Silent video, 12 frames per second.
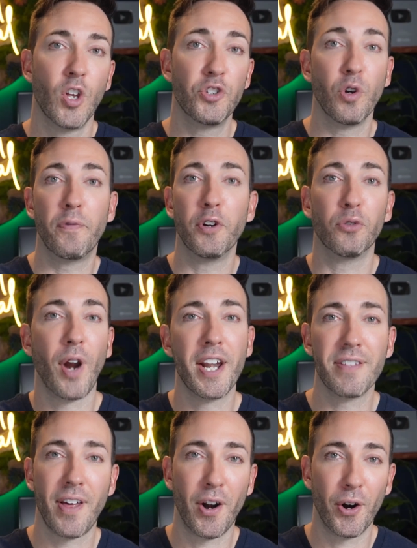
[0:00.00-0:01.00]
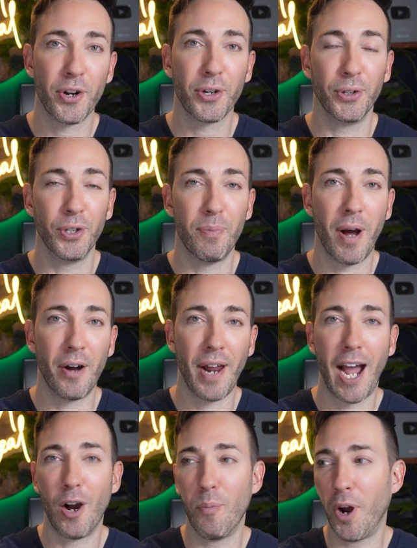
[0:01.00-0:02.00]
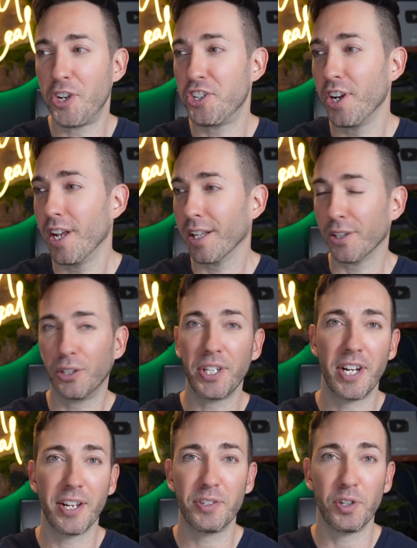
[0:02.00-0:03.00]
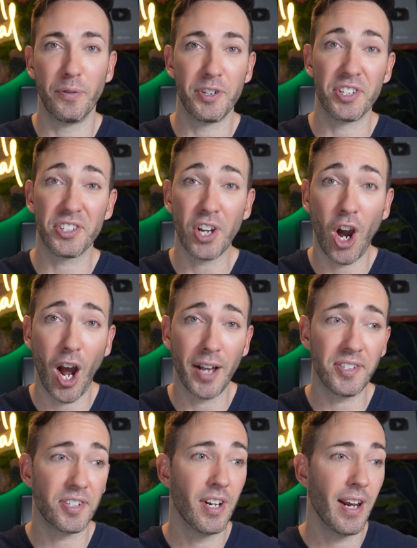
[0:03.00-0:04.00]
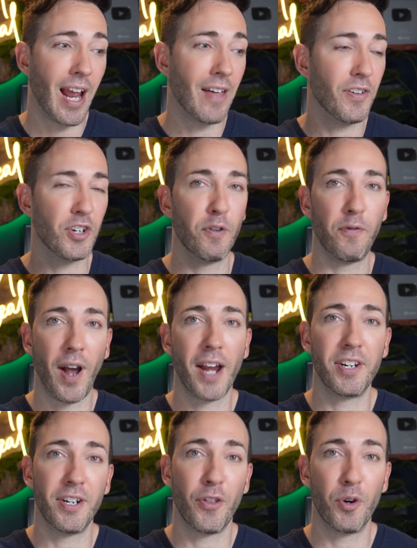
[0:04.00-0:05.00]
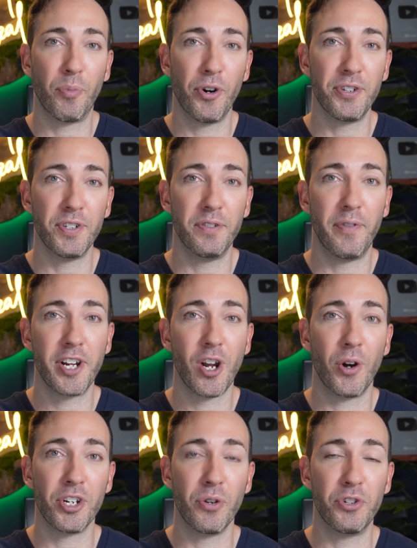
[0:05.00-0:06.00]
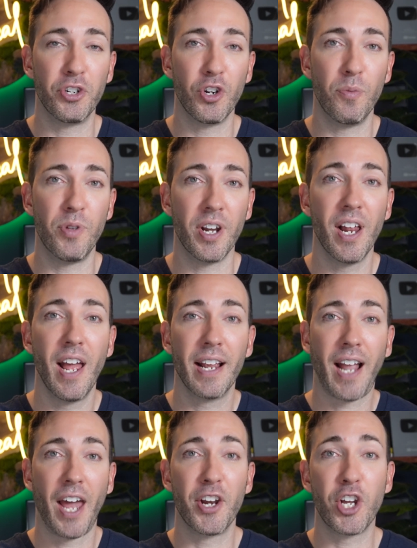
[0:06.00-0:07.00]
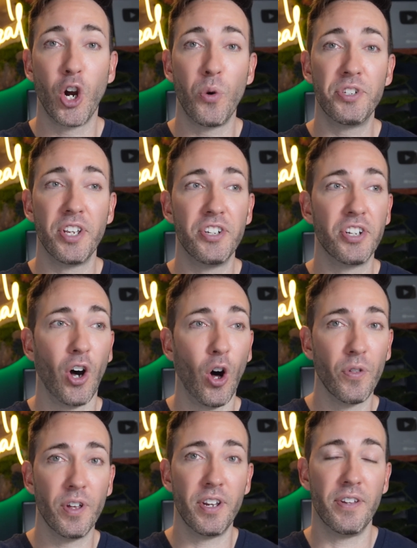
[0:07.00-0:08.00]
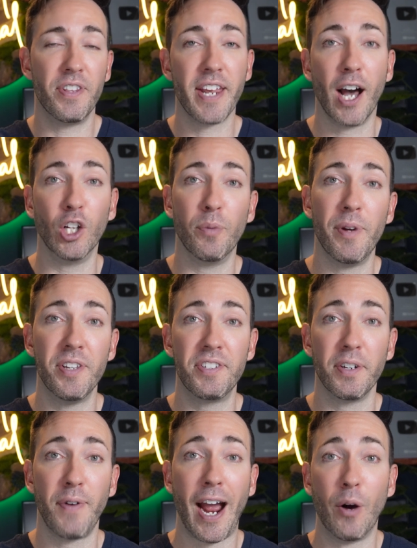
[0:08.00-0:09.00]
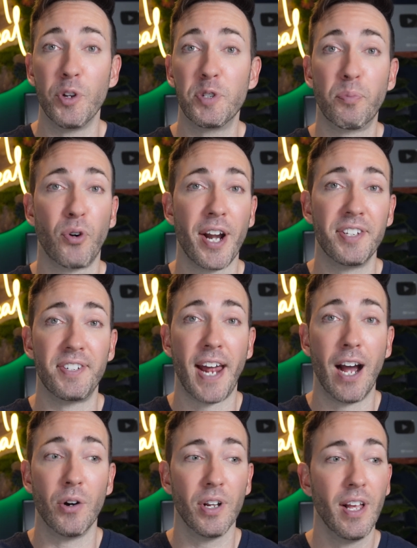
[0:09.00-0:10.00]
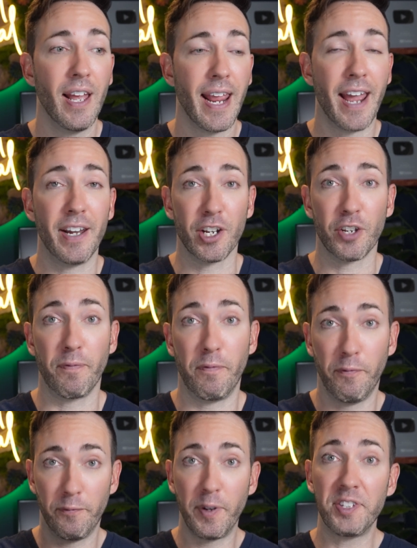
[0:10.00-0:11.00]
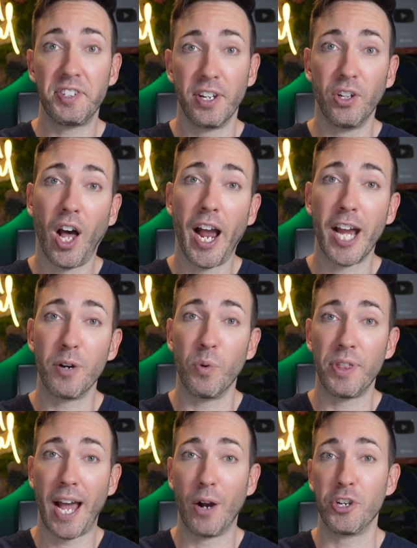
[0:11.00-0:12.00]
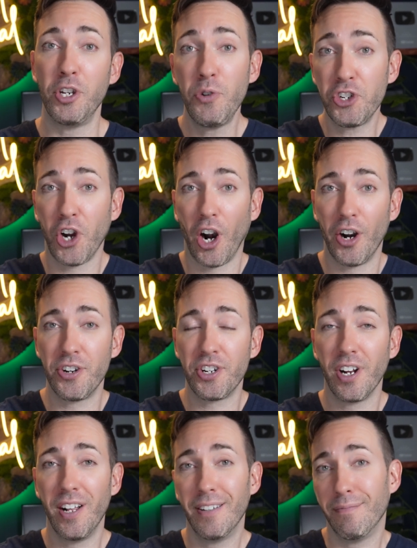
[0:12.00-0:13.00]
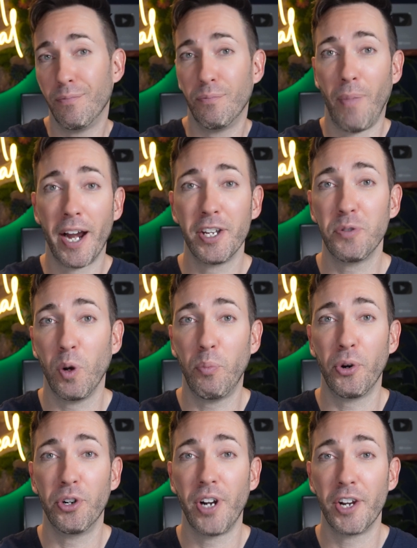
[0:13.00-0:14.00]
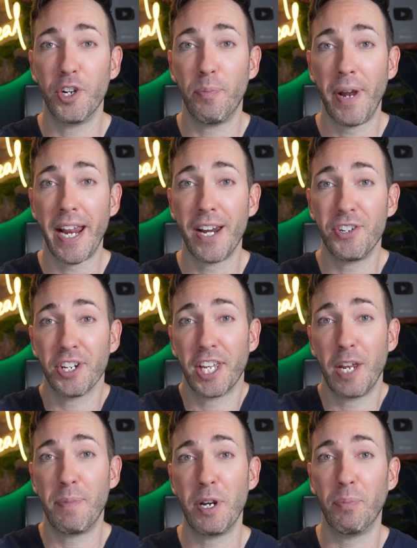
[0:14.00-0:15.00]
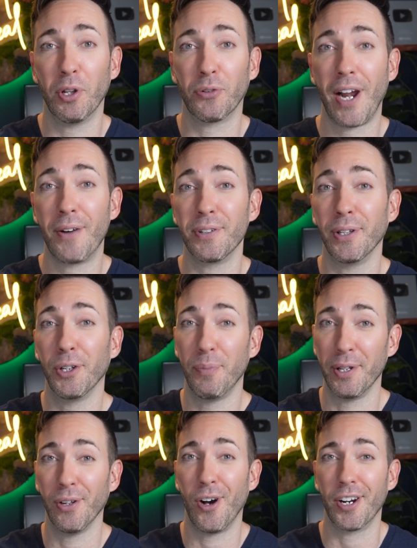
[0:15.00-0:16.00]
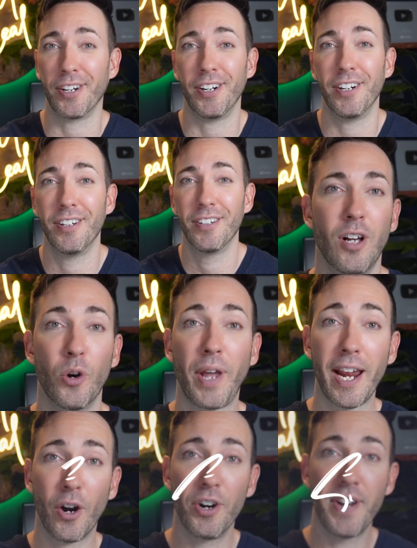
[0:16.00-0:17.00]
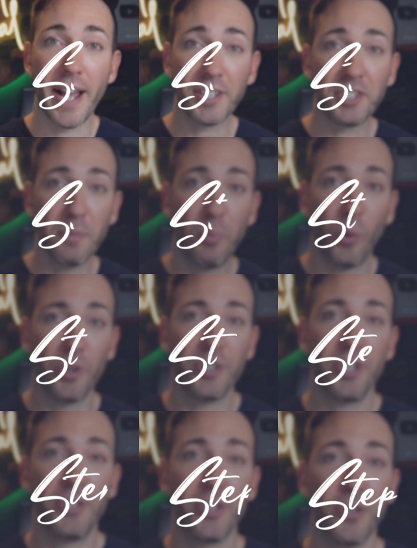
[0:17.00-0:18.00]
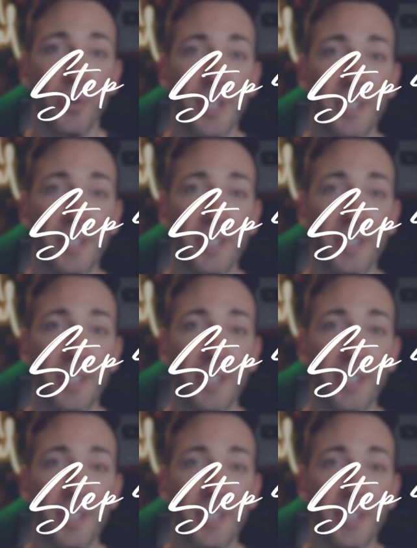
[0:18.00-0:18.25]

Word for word: So if you're writing that article about how much cleaning services cost, and then you find another person's video on YouTube that kind of goes into all the, the elements of how it's priced out, and it fits in line with how you charge, might as well put it on your page and keep people around a little bit longer. Okay, our next important to-do